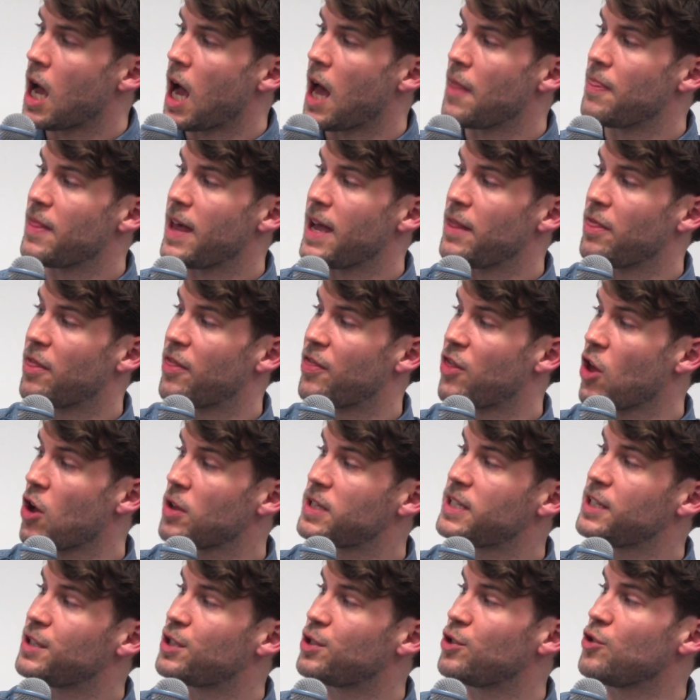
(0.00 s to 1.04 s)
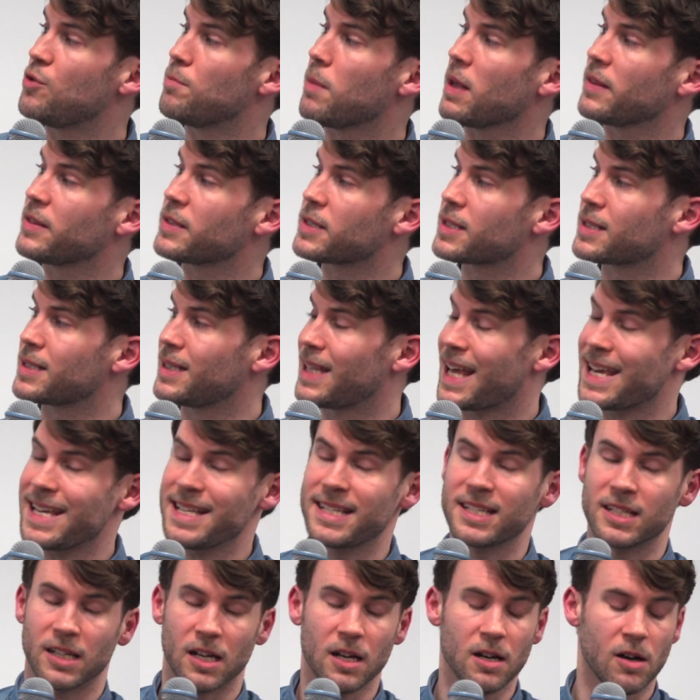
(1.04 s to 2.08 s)
And then 32 months
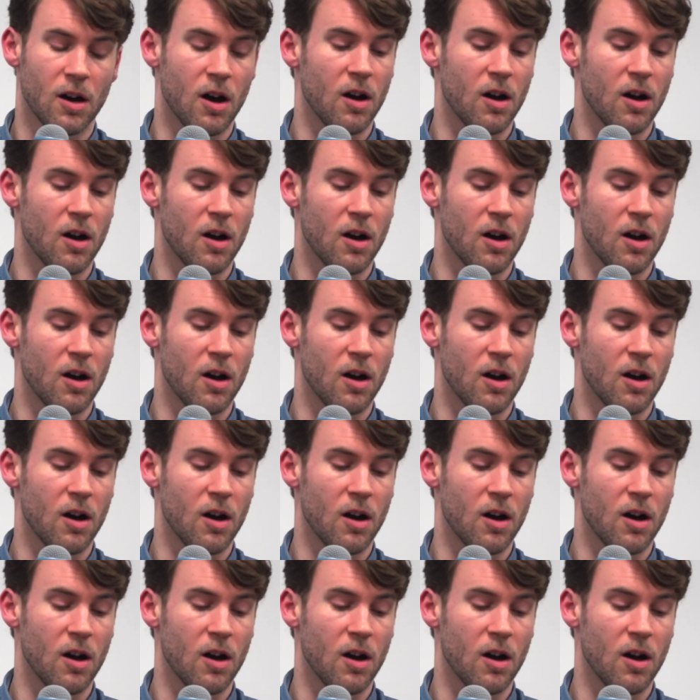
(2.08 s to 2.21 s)
later,